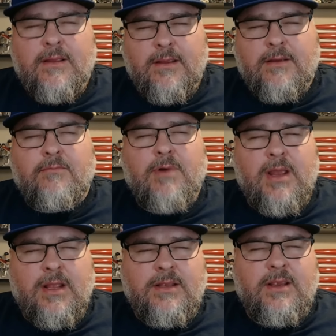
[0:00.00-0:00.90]
It
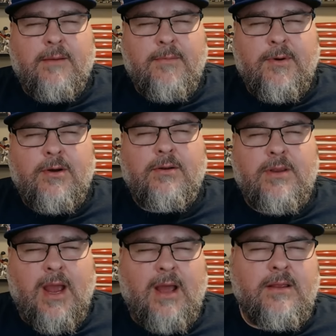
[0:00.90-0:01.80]
went Yamamoto.
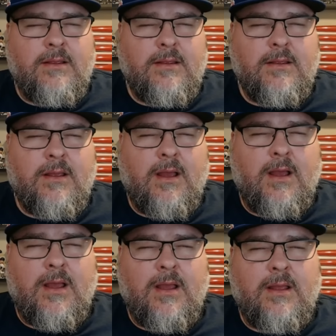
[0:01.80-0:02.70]
Yeah.
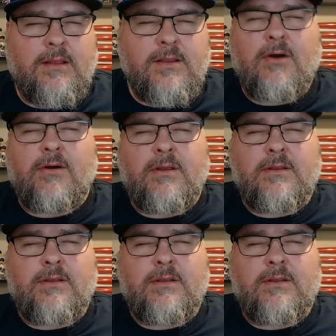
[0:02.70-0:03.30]
No.